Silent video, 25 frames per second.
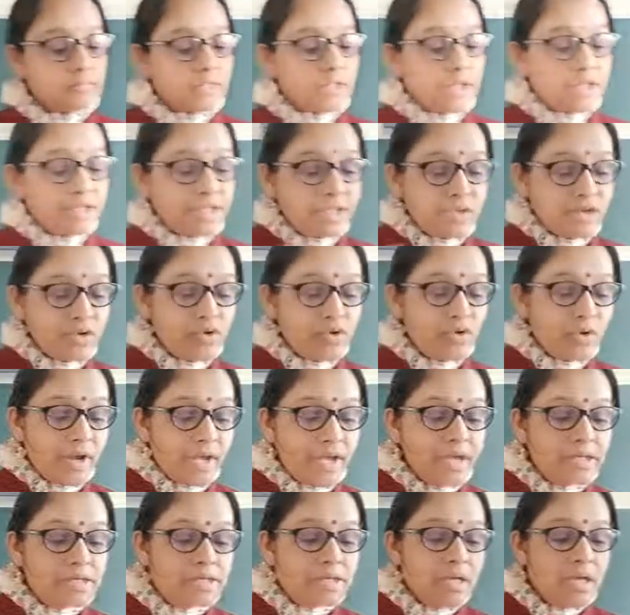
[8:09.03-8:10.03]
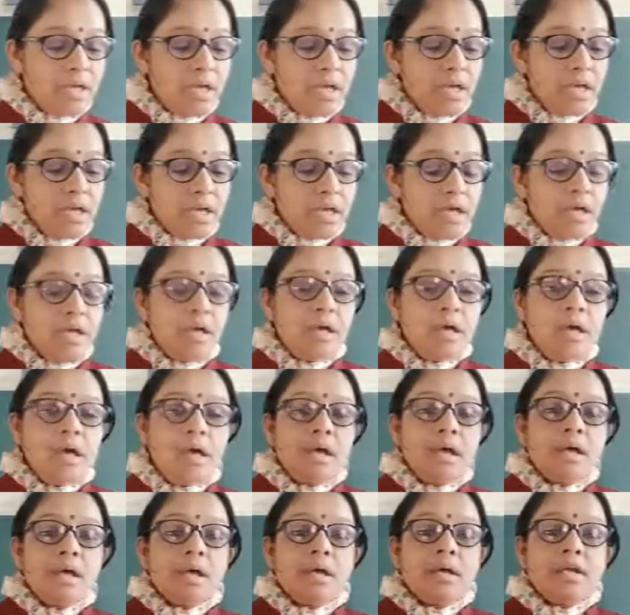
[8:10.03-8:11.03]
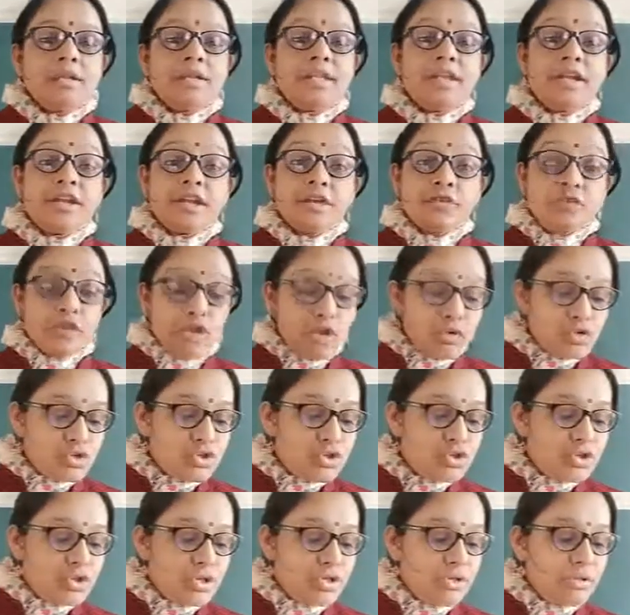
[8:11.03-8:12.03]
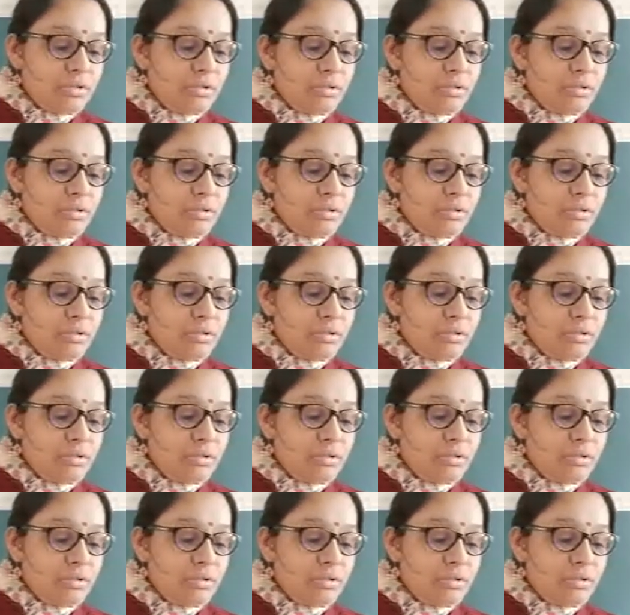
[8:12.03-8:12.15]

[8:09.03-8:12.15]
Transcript: Then you write, the revolution